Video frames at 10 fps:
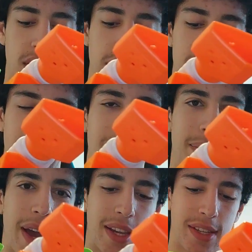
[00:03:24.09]
stacking
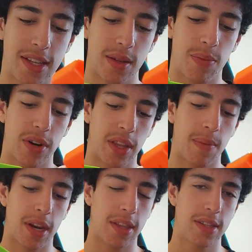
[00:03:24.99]
magazines and putting
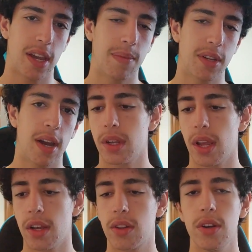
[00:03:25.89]
them in at the same time.
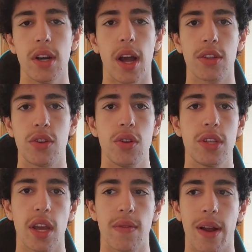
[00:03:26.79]
Included are 2
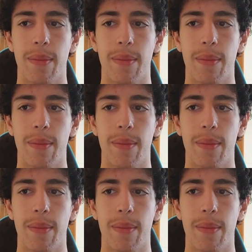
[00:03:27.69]
10-round